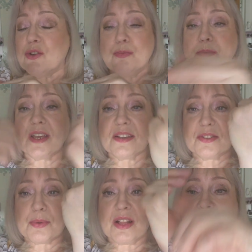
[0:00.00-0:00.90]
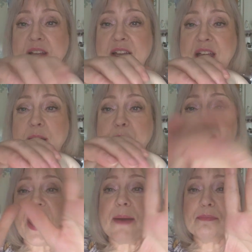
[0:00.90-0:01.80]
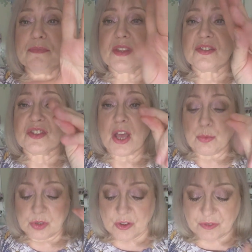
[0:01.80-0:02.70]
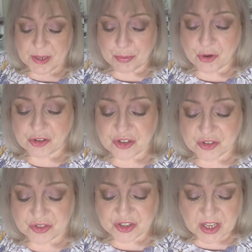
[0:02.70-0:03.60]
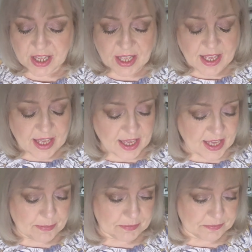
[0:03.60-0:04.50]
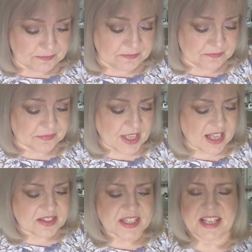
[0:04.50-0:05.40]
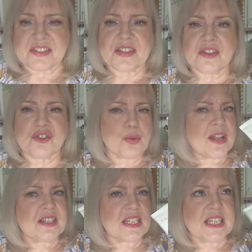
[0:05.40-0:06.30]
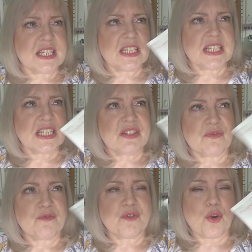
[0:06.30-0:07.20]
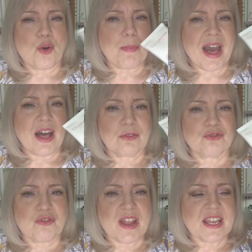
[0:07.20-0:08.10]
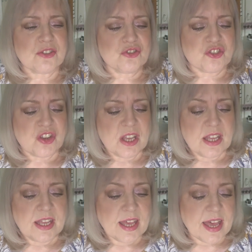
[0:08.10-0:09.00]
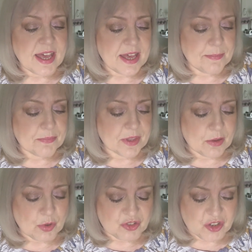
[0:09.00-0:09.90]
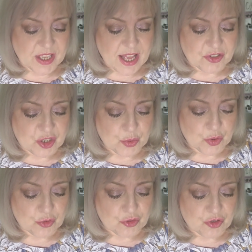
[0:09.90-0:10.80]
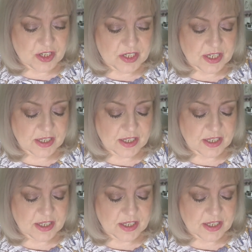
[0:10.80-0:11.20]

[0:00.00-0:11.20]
could be it as well. But yeah, so lovely product. I'd say it's in the £24 range. What you get, 200,